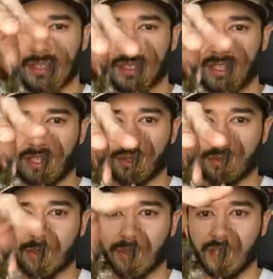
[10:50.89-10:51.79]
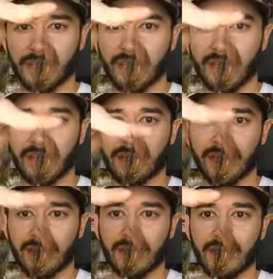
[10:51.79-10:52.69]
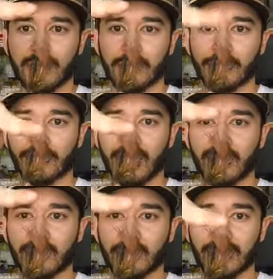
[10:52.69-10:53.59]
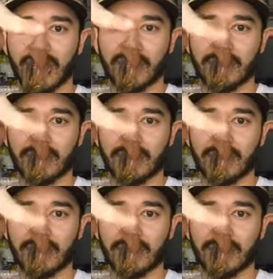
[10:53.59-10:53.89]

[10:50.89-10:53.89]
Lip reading: short, and then brown black